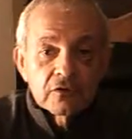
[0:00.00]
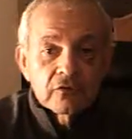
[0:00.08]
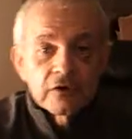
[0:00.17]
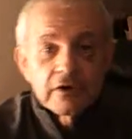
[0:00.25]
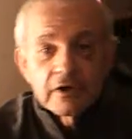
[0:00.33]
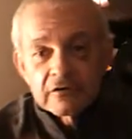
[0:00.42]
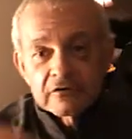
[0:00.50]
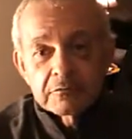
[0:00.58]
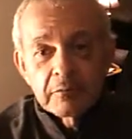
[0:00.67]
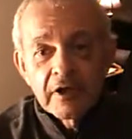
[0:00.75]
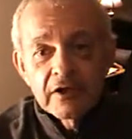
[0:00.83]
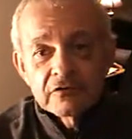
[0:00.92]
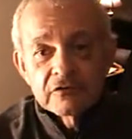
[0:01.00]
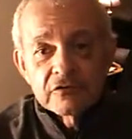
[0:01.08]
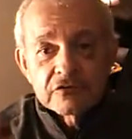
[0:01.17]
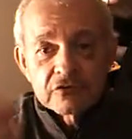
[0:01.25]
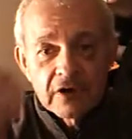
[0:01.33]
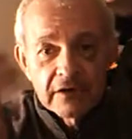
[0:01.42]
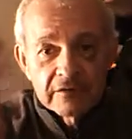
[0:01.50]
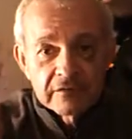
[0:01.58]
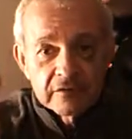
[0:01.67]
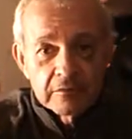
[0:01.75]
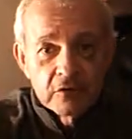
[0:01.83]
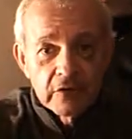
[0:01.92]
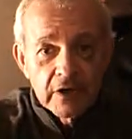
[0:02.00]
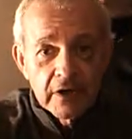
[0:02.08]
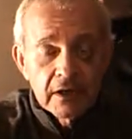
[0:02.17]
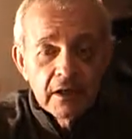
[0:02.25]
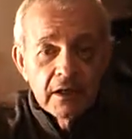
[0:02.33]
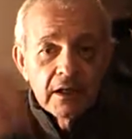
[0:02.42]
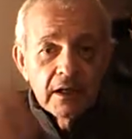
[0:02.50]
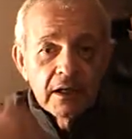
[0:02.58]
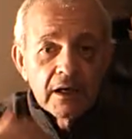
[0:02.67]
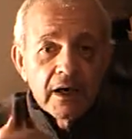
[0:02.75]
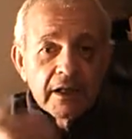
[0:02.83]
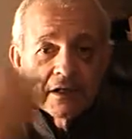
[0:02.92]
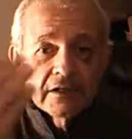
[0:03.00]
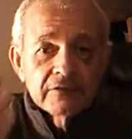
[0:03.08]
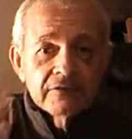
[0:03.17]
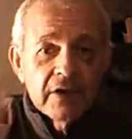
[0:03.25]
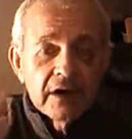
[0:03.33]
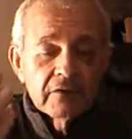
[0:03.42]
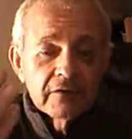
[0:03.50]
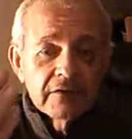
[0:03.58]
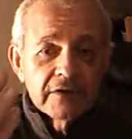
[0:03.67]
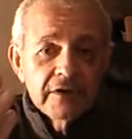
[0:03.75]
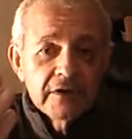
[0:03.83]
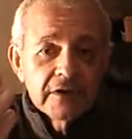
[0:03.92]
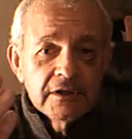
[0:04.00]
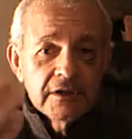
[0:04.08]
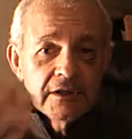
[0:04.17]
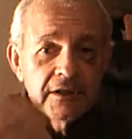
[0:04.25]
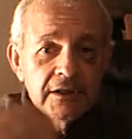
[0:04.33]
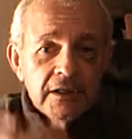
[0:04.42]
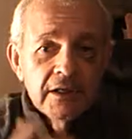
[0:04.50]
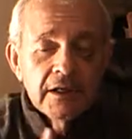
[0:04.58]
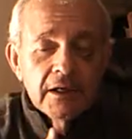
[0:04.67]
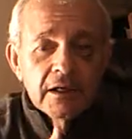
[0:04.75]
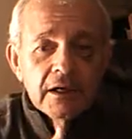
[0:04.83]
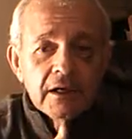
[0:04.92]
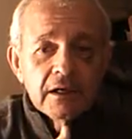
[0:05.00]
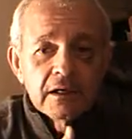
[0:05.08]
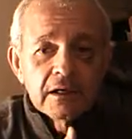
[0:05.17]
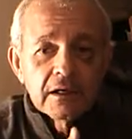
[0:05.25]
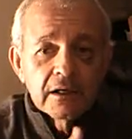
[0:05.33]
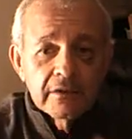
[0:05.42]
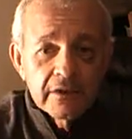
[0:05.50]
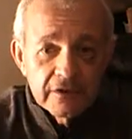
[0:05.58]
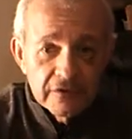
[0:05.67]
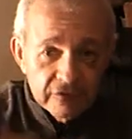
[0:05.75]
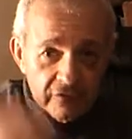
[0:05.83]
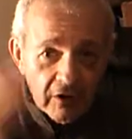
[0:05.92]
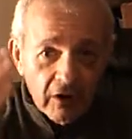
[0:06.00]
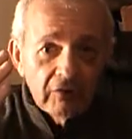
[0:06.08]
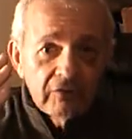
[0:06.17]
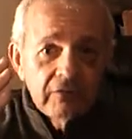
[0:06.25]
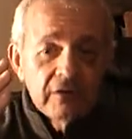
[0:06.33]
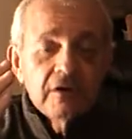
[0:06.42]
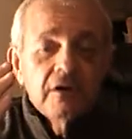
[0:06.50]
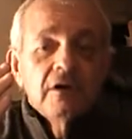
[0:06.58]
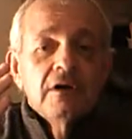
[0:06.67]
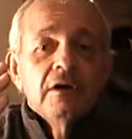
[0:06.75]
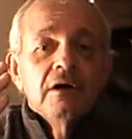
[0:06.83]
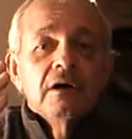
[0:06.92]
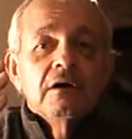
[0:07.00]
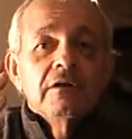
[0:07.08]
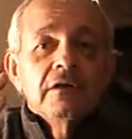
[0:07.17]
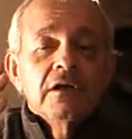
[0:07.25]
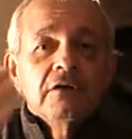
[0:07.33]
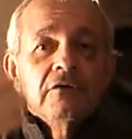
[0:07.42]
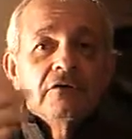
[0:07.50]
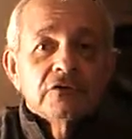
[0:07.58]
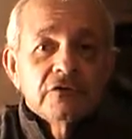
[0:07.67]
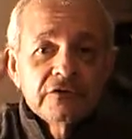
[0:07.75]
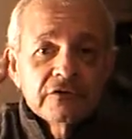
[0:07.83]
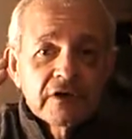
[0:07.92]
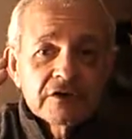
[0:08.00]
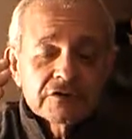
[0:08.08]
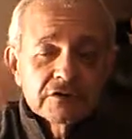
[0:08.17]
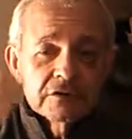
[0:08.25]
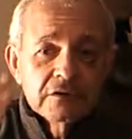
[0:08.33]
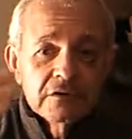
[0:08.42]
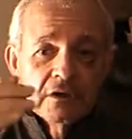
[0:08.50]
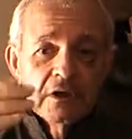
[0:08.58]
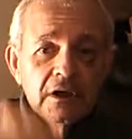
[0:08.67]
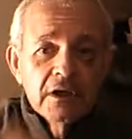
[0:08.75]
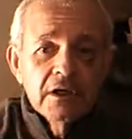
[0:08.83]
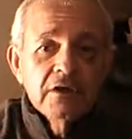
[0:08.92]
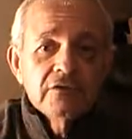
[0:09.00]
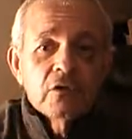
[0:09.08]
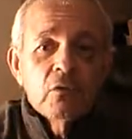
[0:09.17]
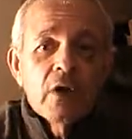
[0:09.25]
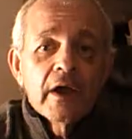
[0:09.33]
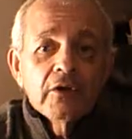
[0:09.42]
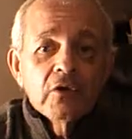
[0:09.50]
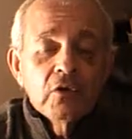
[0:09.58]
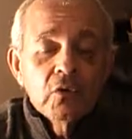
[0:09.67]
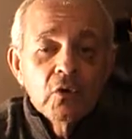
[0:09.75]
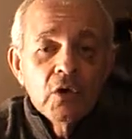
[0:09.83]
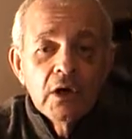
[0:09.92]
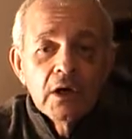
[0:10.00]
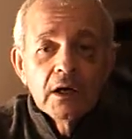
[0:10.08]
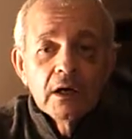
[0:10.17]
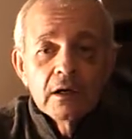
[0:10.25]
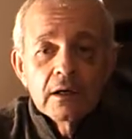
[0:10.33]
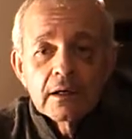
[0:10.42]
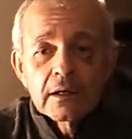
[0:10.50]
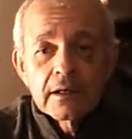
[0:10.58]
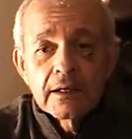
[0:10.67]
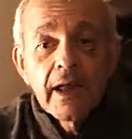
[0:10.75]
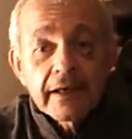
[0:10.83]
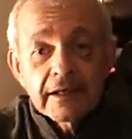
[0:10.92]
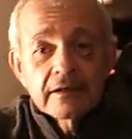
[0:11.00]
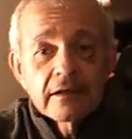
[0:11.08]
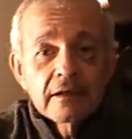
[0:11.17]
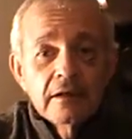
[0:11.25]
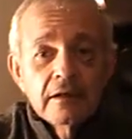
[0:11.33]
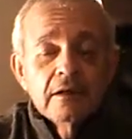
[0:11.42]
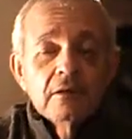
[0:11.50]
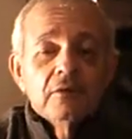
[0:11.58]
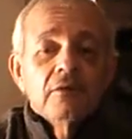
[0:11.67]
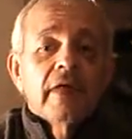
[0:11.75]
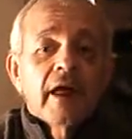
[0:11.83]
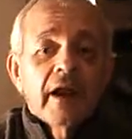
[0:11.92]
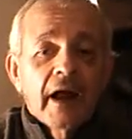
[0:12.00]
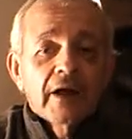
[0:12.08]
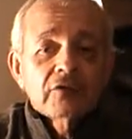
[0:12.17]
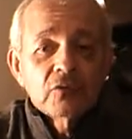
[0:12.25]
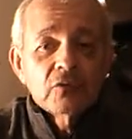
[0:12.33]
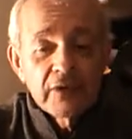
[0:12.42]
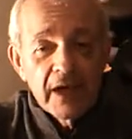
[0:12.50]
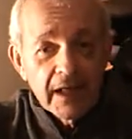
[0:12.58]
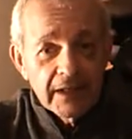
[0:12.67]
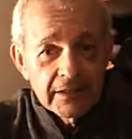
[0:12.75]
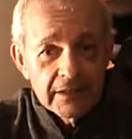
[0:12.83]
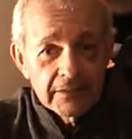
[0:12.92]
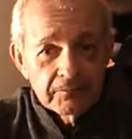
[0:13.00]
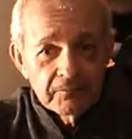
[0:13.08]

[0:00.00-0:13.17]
create a space, visualize the Buddha, identify with the deity, and then dissolve the visualization is a way to connect with that actual reality.